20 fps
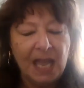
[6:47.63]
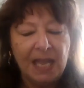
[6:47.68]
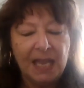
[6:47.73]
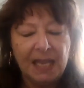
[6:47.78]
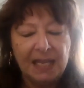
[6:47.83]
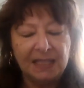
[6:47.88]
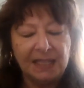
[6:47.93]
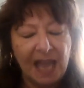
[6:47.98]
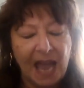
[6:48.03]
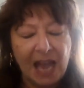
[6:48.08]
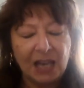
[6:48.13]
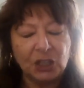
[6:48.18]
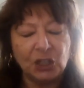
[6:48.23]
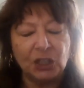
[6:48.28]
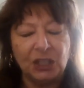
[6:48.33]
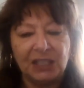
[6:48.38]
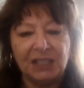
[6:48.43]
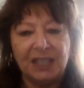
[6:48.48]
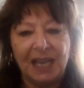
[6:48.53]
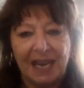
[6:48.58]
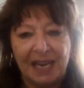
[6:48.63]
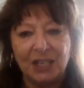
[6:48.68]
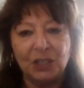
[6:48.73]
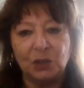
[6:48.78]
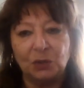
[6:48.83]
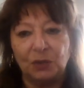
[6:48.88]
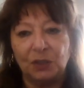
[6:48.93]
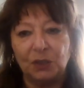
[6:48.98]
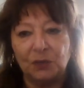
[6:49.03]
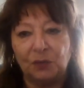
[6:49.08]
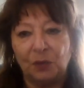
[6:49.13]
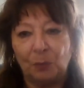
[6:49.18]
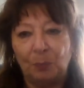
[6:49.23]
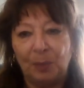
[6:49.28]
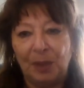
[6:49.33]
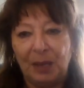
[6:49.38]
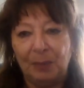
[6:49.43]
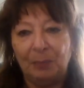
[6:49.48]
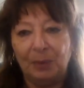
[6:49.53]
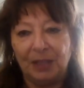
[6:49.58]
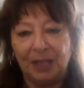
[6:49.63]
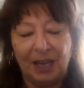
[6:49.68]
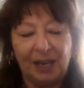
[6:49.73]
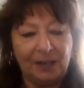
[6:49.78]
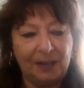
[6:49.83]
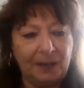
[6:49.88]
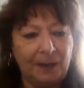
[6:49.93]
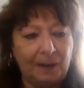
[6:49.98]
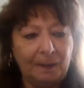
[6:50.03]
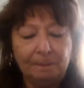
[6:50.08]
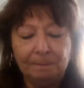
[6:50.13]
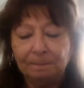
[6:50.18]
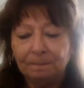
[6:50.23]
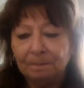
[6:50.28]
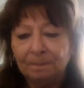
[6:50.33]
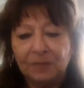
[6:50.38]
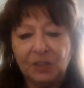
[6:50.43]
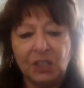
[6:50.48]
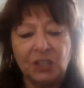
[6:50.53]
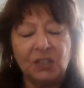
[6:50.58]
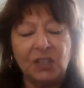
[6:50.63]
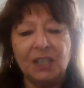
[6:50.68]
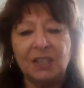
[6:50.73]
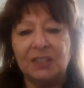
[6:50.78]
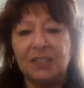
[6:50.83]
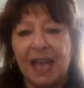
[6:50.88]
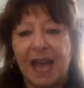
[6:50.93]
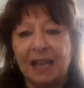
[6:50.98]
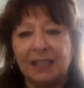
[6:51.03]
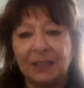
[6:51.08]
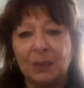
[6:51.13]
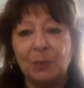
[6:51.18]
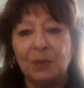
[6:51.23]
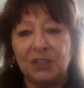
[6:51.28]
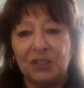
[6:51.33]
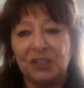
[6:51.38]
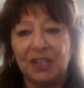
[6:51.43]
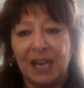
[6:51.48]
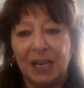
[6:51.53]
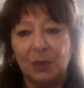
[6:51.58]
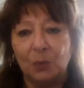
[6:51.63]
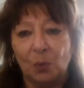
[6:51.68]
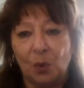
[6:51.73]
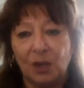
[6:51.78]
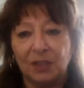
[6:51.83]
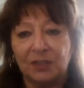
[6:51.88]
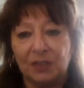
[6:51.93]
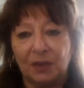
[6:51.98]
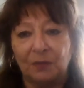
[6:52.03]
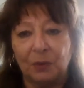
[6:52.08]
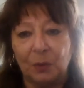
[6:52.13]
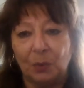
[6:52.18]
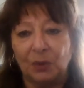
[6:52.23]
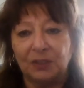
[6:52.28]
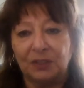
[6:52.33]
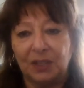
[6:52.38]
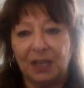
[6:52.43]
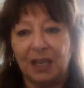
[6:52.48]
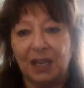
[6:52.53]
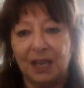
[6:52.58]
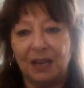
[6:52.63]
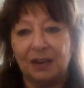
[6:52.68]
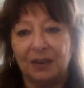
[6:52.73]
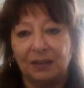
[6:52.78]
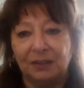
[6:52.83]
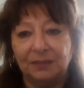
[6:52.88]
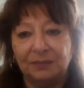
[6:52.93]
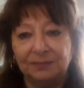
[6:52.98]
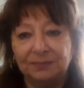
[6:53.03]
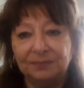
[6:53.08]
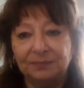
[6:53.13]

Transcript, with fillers: He's actually dangerous for people out here. This is exactly what Satan wants everyone to hear.